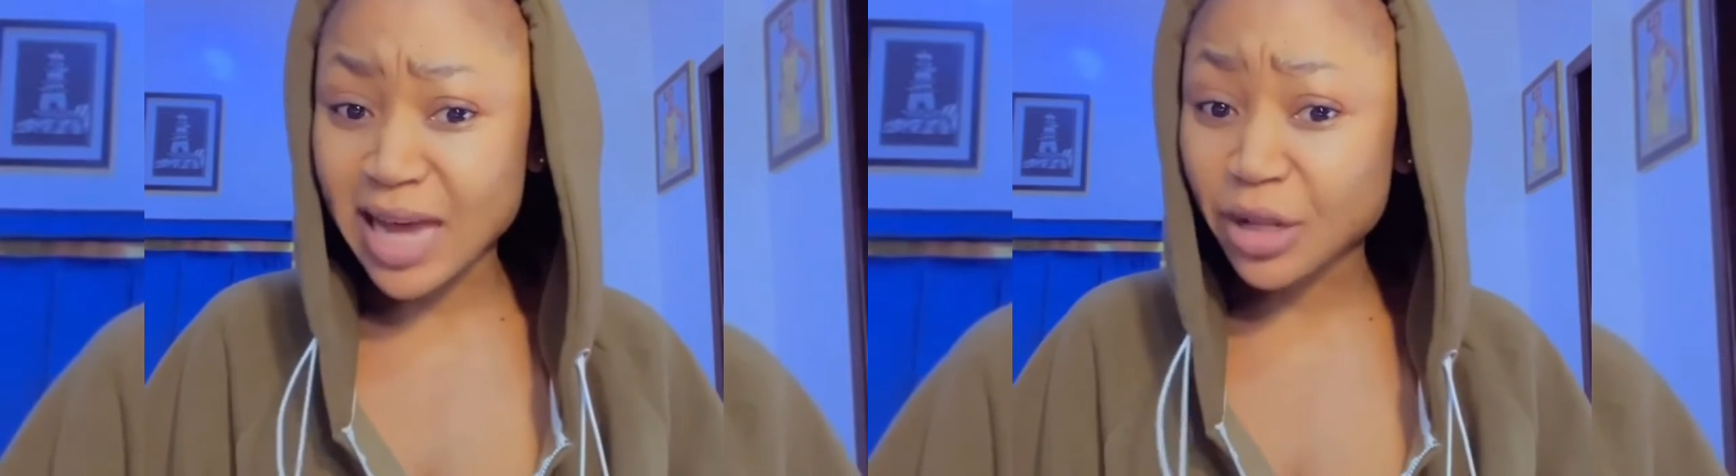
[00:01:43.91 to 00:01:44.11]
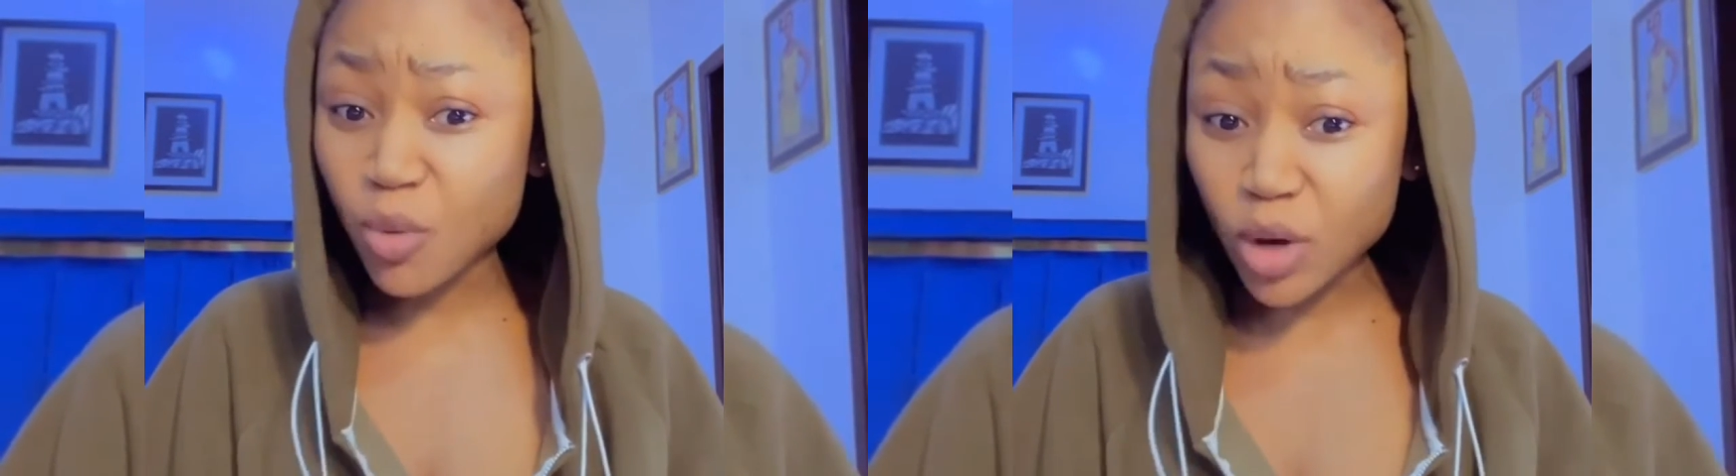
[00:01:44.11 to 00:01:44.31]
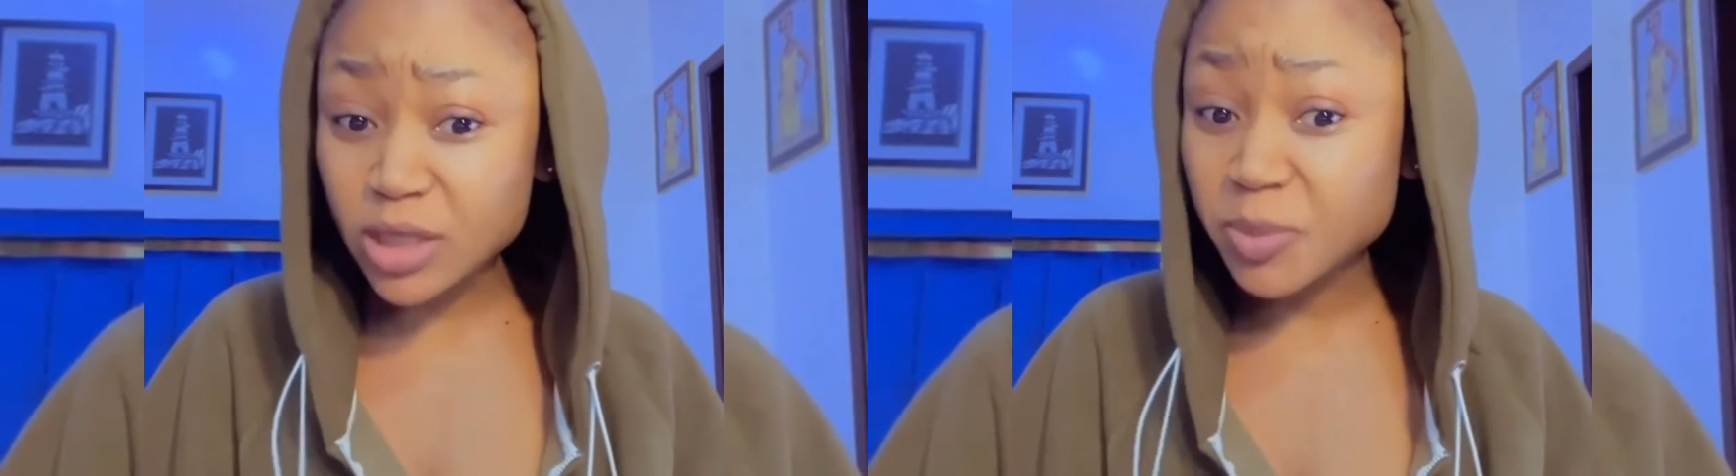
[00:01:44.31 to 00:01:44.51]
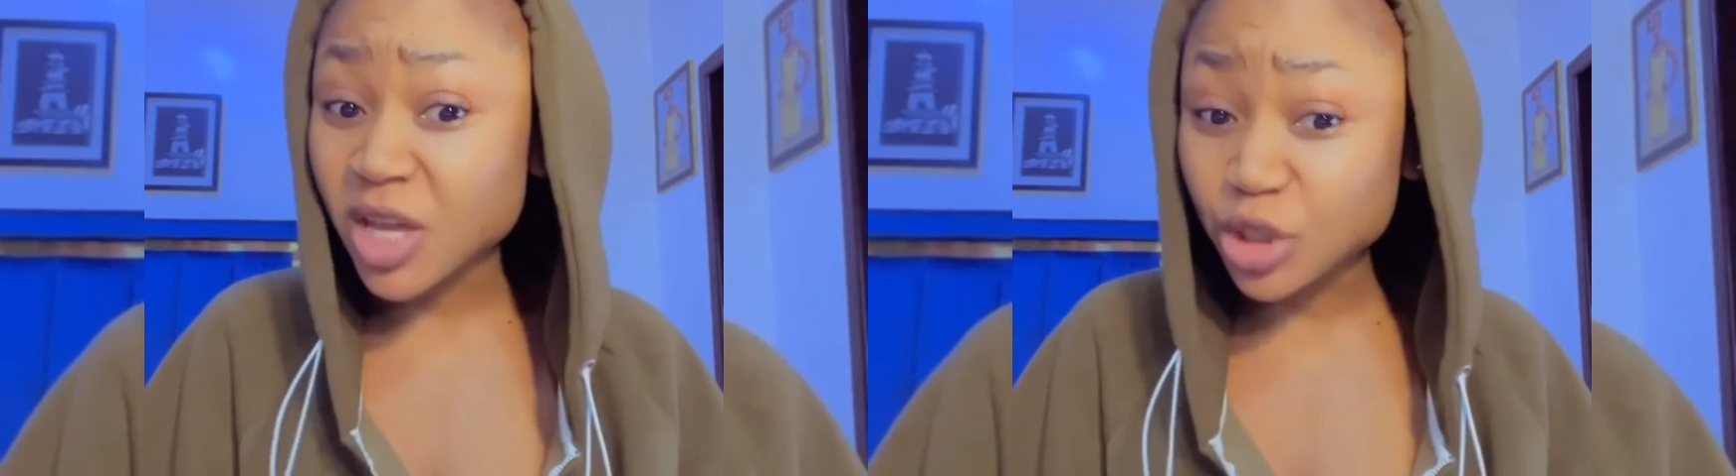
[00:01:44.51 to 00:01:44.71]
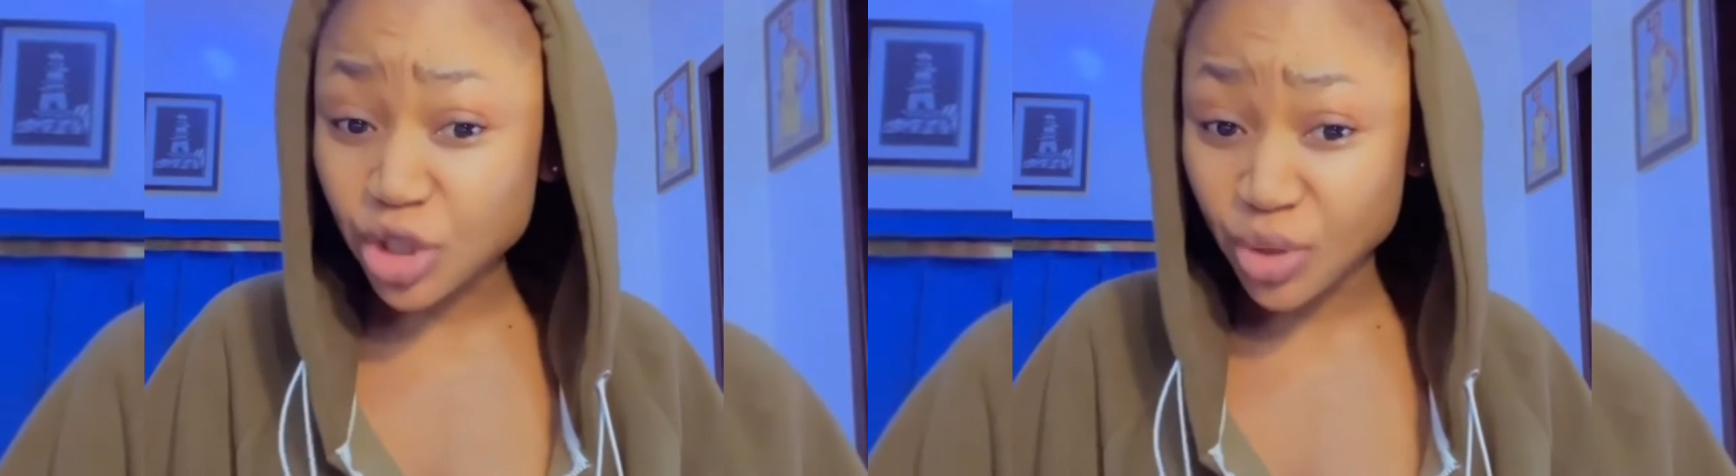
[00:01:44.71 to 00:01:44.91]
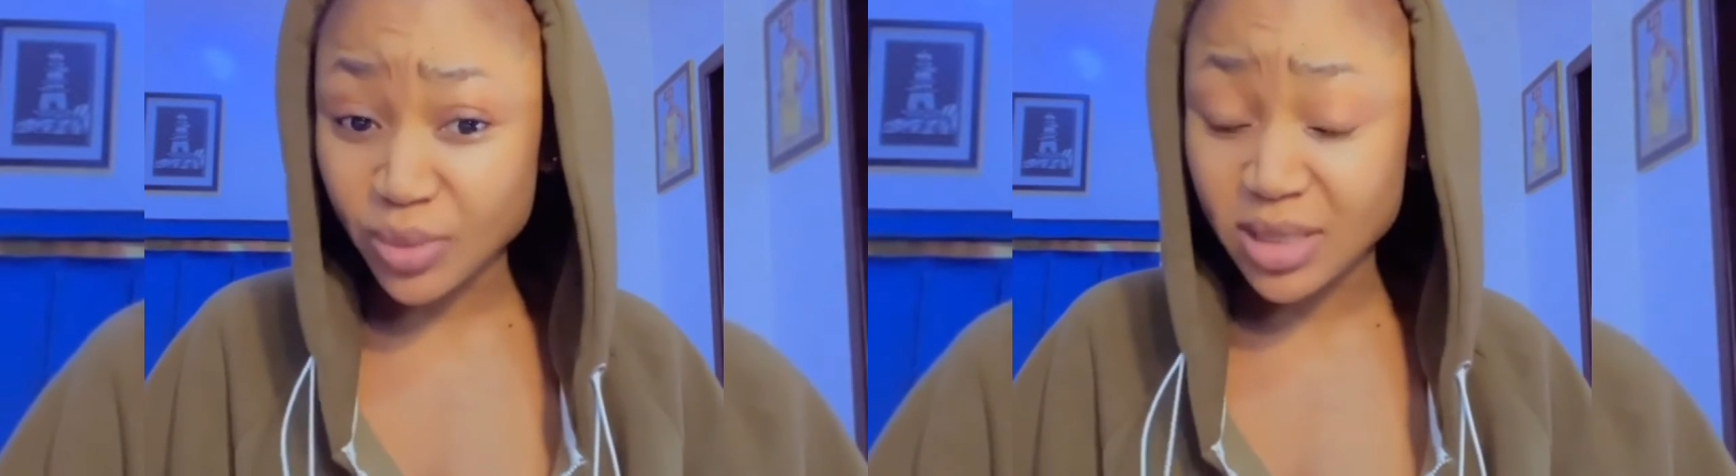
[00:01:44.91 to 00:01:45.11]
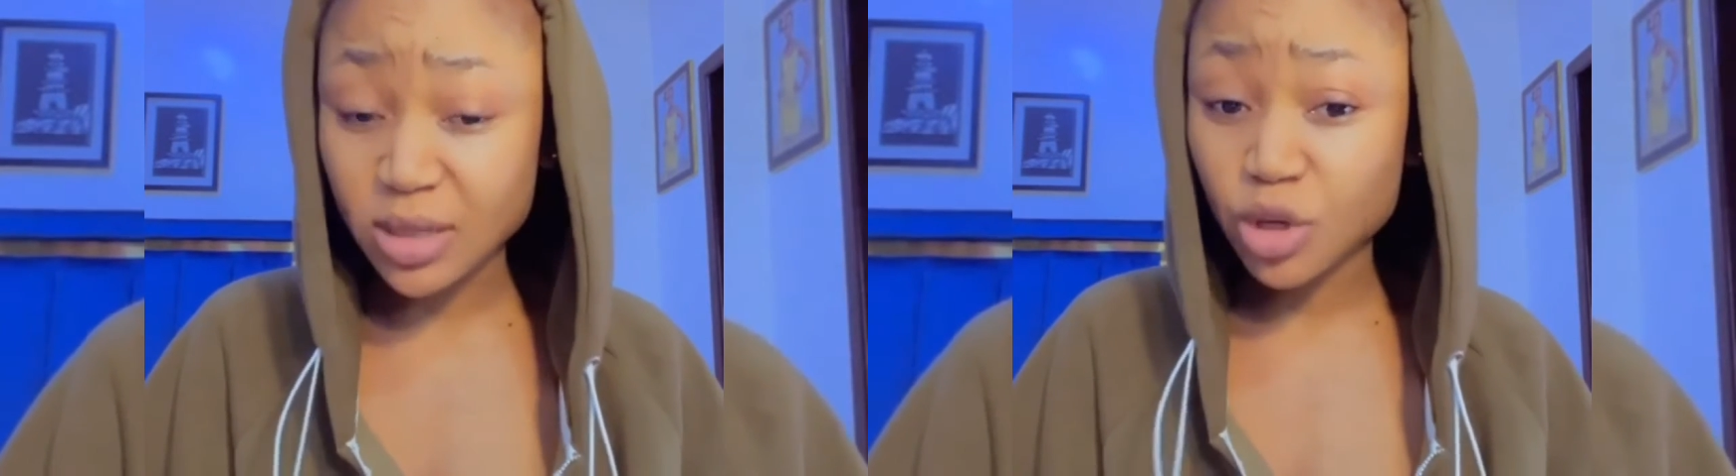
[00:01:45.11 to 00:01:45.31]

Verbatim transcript: I don't want issues.